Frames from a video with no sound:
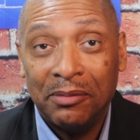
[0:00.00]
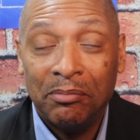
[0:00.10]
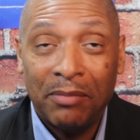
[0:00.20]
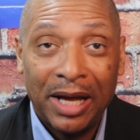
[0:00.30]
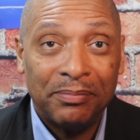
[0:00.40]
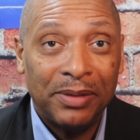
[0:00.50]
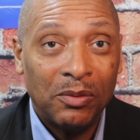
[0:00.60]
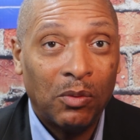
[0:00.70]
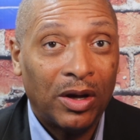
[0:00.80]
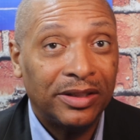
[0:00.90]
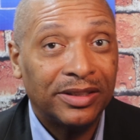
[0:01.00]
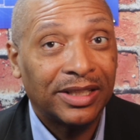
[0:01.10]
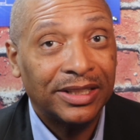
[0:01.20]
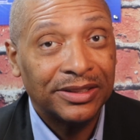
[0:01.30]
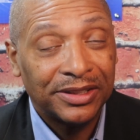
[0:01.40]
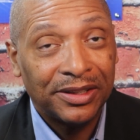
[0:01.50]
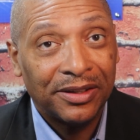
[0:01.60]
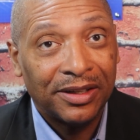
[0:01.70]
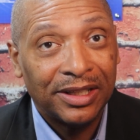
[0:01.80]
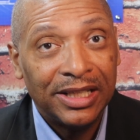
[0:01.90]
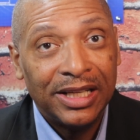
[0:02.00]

might be one to consider.